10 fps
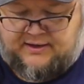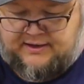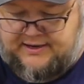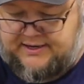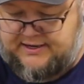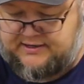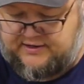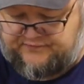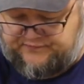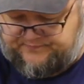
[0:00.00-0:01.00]
and
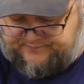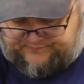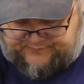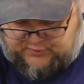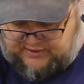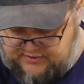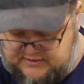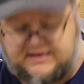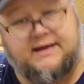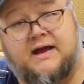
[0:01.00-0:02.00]
a few
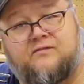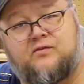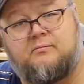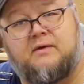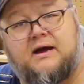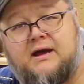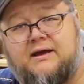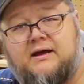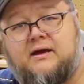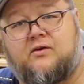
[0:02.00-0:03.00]
others I got from my